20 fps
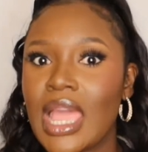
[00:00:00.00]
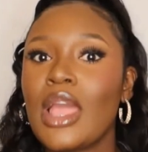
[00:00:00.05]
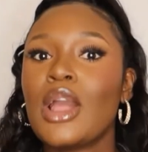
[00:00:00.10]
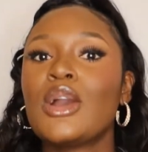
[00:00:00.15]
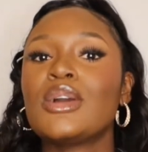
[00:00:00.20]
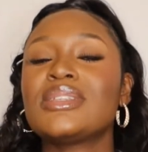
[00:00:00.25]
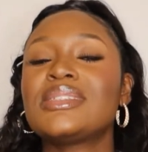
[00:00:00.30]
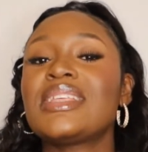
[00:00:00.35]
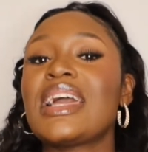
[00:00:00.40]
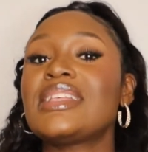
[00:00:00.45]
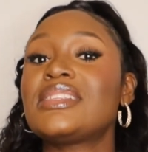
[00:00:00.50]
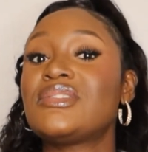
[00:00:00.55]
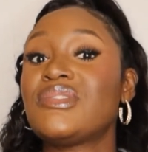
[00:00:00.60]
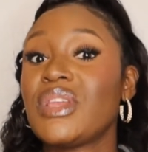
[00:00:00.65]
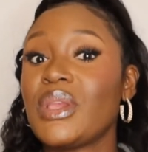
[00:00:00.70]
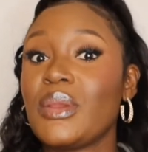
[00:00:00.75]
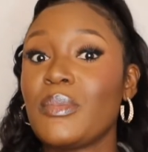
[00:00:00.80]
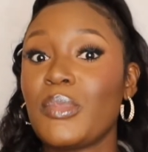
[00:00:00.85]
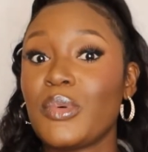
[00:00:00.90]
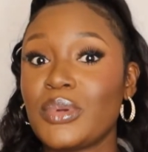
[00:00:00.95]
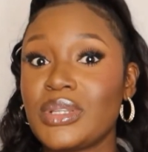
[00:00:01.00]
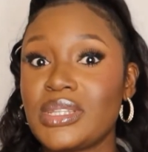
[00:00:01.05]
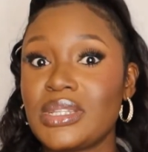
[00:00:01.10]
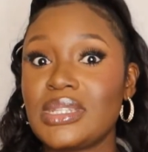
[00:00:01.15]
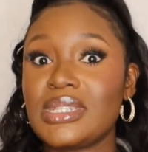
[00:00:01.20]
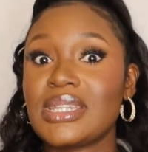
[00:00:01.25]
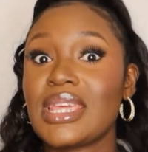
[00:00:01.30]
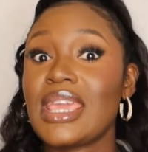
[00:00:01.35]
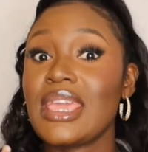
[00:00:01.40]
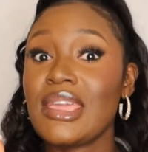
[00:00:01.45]
Because that's very
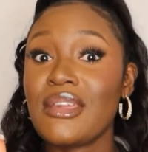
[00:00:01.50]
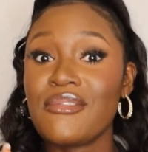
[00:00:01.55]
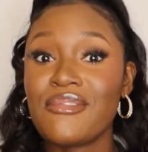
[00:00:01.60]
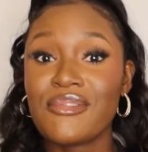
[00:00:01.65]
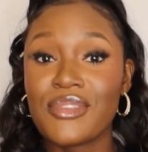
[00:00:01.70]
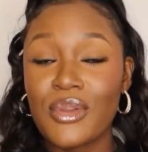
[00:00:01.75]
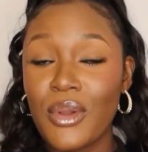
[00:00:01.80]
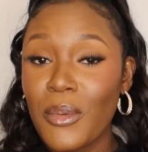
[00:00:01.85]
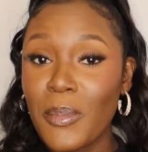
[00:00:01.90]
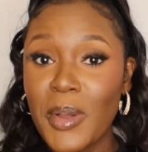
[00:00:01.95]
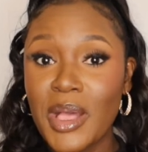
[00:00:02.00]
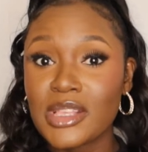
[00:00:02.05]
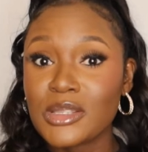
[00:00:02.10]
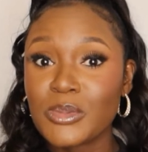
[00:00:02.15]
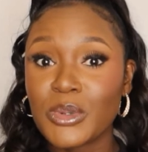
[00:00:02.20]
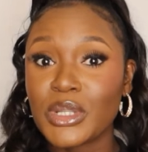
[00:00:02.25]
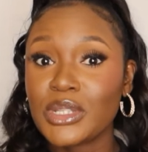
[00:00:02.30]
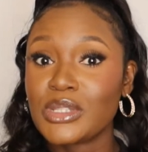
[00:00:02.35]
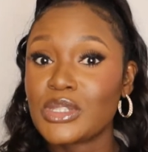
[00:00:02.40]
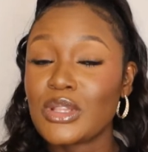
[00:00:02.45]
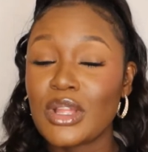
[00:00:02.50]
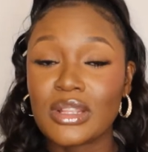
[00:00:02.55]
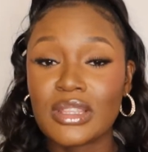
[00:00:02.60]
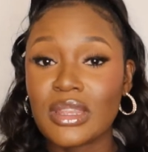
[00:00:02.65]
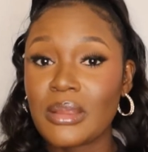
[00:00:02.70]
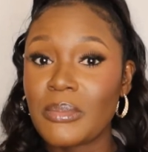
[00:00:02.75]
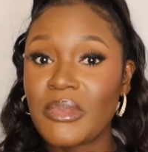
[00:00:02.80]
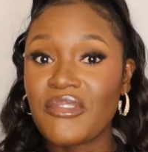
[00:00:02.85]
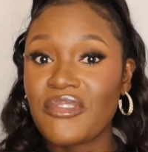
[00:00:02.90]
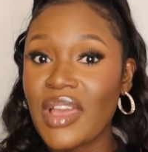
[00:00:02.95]
important. If your passport is not
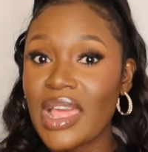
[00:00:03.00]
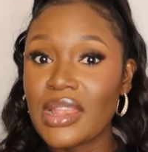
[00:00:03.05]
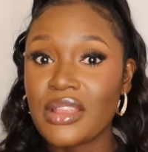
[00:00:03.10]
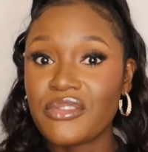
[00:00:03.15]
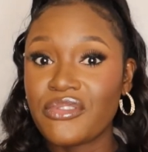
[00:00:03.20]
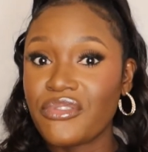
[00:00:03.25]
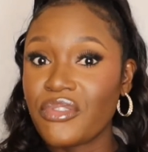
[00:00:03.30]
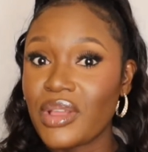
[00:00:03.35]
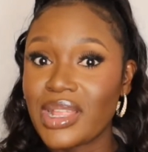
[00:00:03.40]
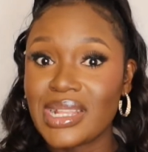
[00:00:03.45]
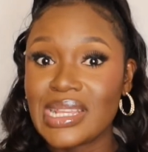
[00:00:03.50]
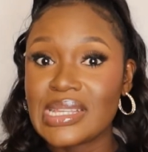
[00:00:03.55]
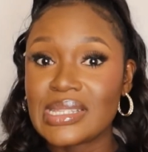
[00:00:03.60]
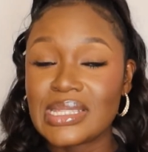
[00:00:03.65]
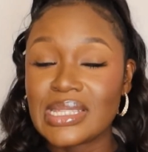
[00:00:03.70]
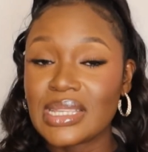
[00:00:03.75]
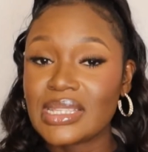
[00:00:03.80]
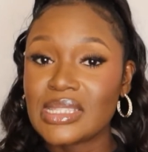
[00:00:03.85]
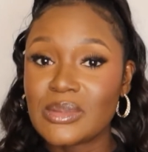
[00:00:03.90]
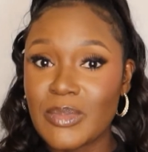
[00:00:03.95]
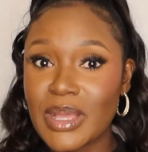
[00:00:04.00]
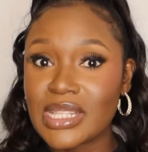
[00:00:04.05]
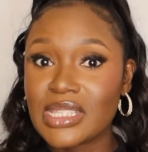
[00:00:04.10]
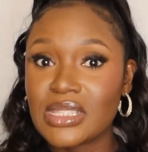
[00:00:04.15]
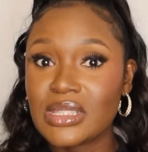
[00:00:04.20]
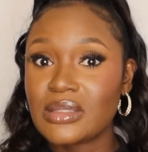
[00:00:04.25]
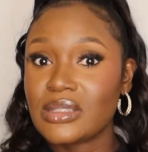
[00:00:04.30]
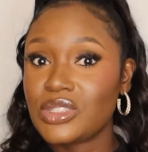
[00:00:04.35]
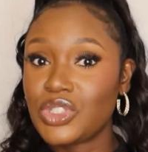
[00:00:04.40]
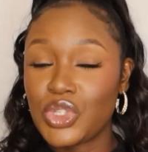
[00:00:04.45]
going to be valid for at least 6
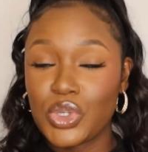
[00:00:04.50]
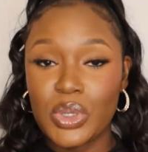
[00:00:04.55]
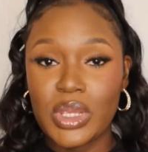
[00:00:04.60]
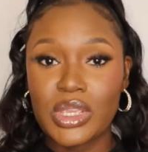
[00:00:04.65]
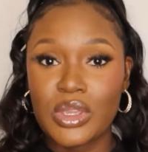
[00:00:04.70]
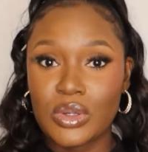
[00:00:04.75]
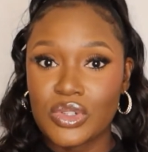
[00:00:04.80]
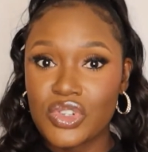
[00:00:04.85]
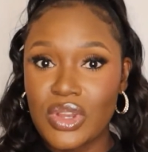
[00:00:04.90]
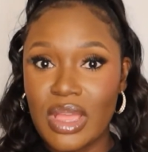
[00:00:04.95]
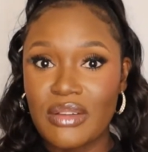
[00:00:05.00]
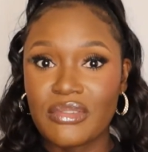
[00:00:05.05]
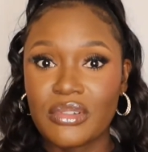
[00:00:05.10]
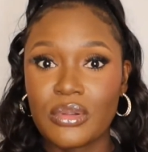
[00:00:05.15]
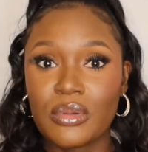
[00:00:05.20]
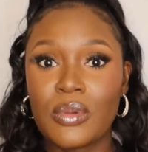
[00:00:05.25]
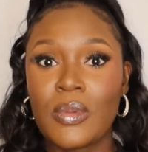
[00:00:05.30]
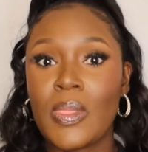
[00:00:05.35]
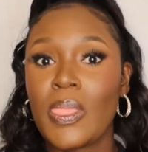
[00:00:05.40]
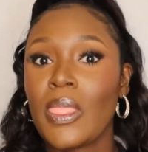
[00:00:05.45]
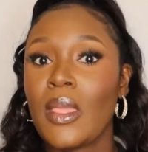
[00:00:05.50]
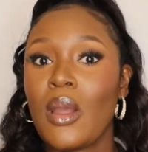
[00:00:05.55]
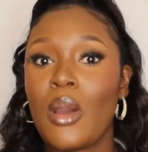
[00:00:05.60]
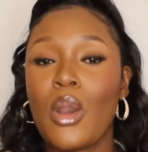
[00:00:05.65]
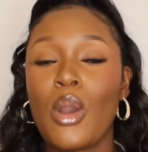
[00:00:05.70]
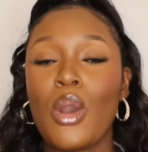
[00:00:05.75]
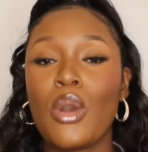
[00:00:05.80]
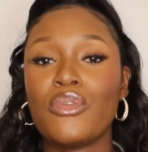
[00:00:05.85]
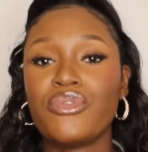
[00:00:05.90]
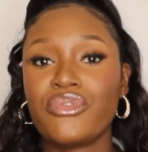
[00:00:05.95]
months during your travel
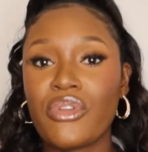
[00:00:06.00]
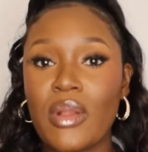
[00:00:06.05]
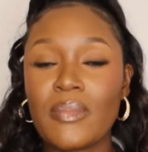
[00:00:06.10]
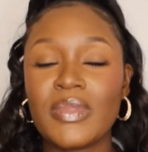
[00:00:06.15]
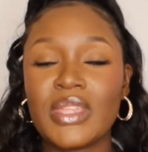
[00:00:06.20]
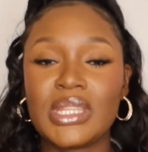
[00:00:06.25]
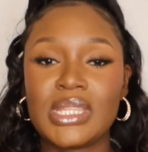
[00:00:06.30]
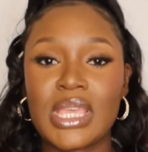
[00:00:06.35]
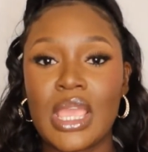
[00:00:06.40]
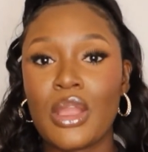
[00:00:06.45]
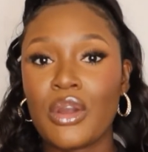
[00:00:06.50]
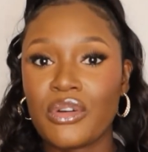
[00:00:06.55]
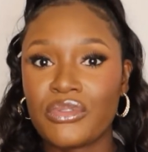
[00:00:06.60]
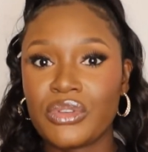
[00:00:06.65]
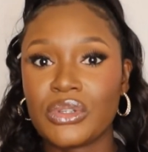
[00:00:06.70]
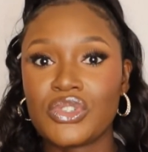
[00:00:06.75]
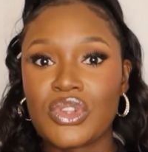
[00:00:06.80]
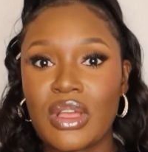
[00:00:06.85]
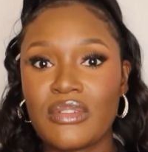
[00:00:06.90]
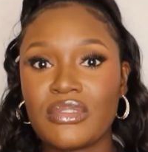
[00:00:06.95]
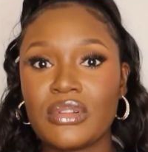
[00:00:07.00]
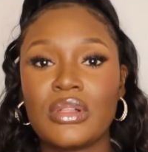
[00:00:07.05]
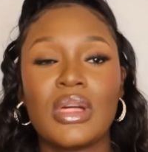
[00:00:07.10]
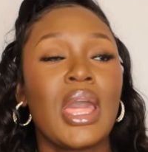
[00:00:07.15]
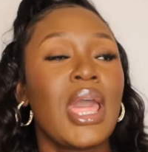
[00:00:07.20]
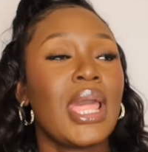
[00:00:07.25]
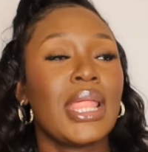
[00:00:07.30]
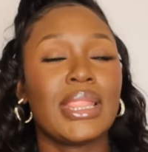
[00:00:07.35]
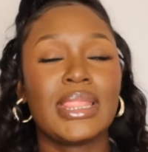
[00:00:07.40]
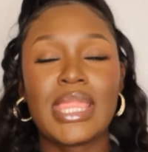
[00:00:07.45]
or from the day of your travel,
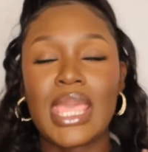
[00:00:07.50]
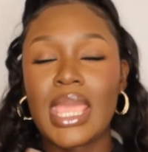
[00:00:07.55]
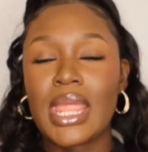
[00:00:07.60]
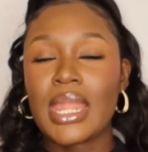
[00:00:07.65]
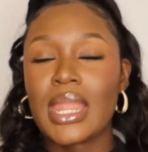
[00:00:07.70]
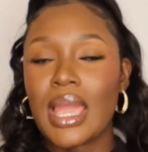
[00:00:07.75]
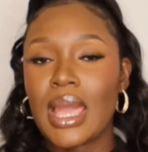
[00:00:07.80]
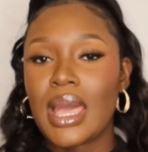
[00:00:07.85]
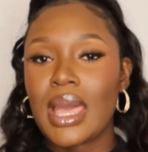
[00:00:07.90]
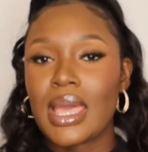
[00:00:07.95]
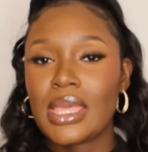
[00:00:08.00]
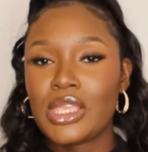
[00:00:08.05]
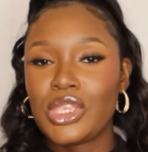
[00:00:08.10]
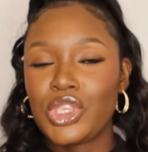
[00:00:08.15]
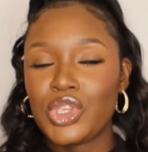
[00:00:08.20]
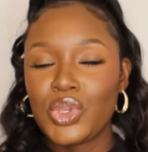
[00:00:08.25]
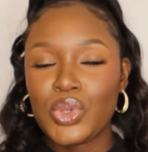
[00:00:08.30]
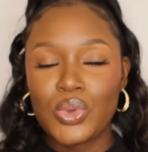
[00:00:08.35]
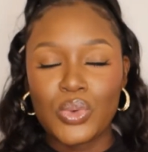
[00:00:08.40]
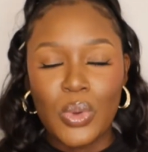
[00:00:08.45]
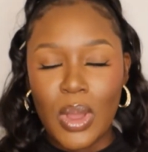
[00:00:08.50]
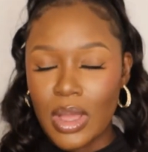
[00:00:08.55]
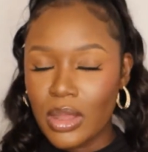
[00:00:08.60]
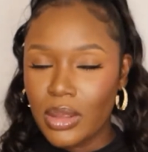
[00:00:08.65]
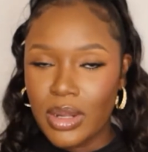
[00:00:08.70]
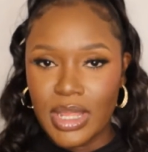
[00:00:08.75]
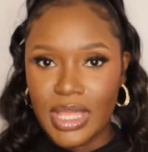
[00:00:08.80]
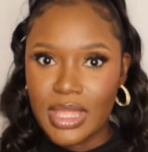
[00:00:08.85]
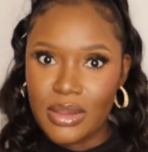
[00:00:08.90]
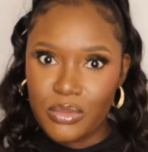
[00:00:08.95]
then you are
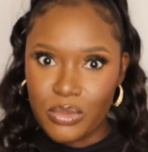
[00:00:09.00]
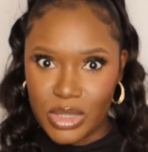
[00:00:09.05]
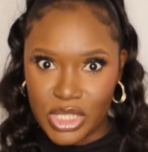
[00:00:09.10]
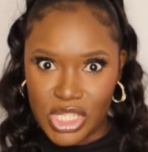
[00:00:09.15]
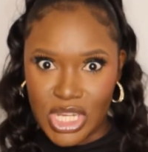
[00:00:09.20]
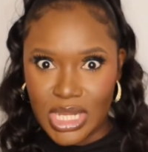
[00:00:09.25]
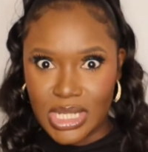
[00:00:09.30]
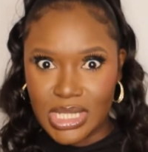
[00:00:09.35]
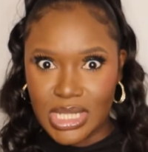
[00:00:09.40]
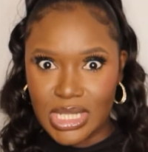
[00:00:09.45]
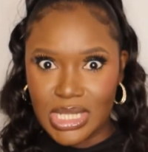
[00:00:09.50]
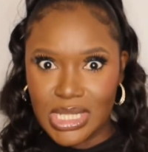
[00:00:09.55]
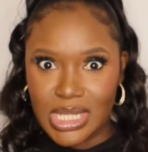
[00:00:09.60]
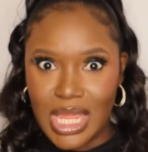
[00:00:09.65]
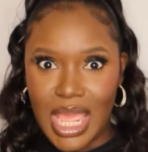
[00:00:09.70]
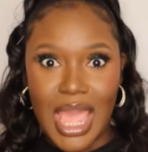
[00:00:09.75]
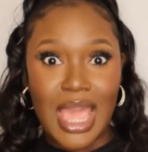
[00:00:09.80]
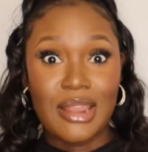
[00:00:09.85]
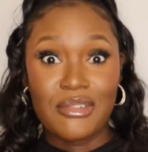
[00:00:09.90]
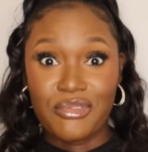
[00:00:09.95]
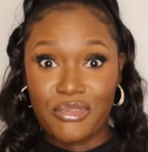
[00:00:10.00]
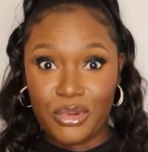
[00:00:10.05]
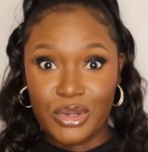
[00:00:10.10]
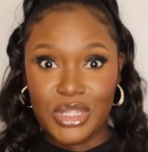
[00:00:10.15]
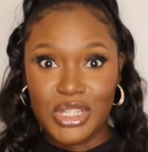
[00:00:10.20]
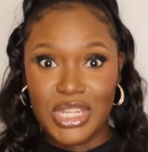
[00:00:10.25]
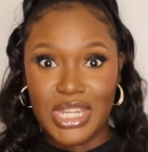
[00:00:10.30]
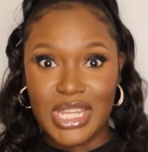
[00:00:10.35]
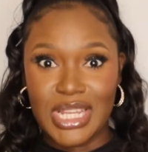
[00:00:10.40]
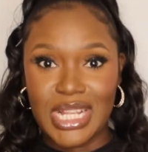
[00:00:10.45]
going to get rejected,
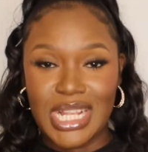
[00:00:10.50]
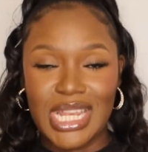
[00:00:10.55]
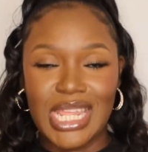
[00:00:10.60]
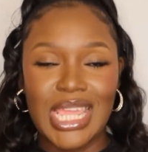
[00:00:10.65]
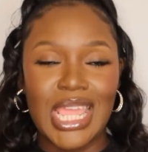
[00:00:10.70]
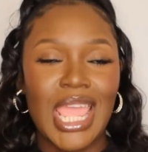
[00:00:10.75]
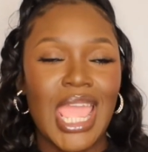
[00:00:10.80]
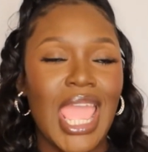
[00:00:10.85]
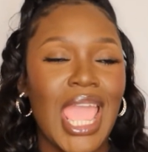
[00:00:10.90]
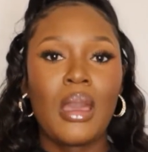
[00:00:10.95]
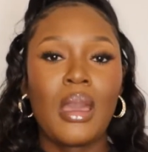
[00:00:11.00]
unfortunately.